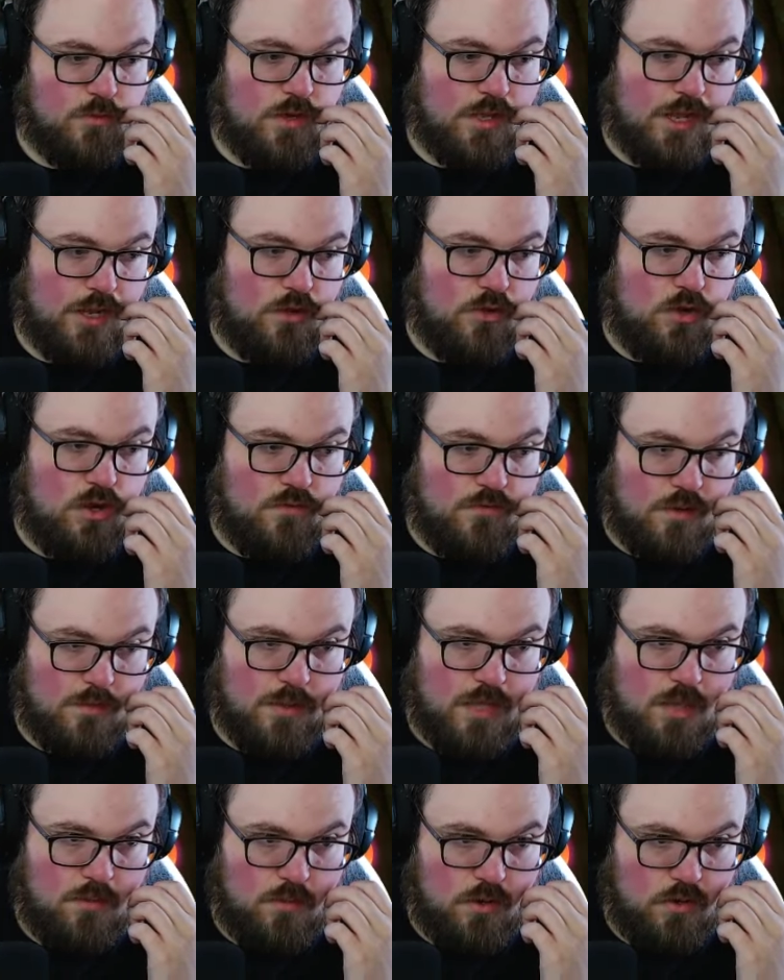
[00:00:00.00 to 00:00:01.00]
Well, I could have
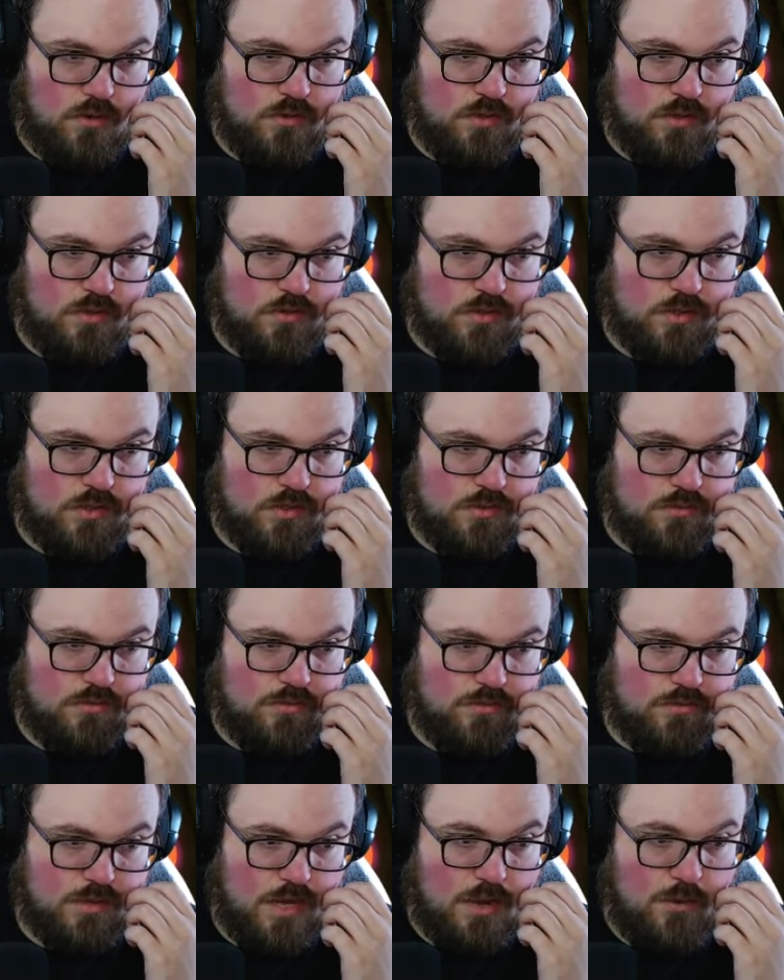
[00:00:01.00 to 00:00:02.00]
upkeep Golos.
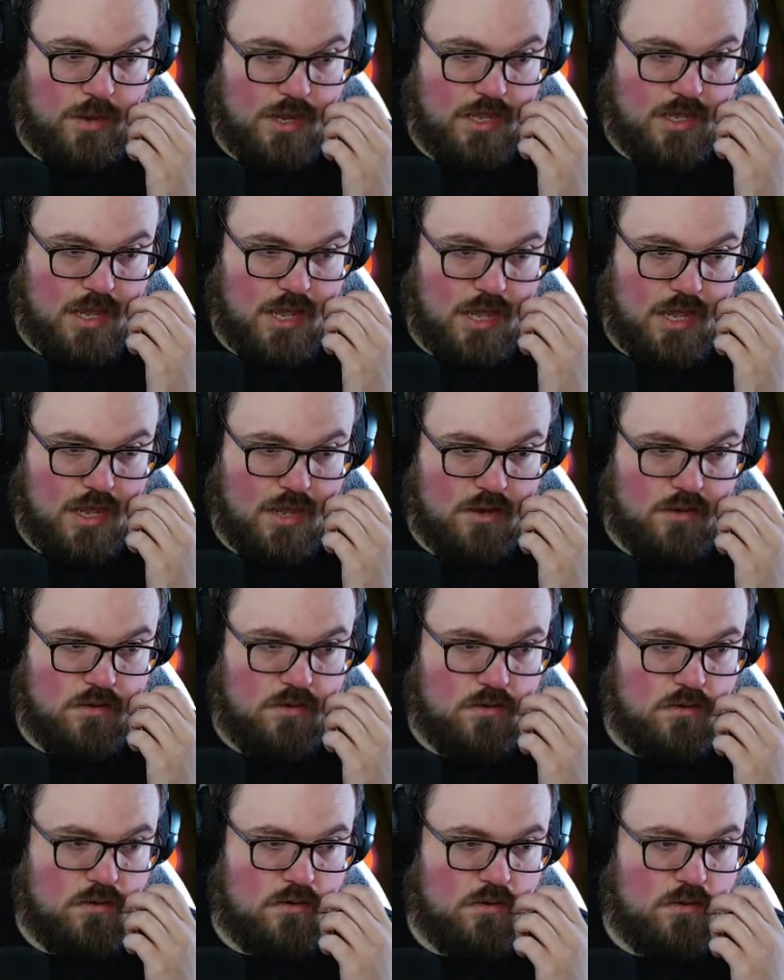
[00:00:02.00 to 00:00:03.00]
Now I can't.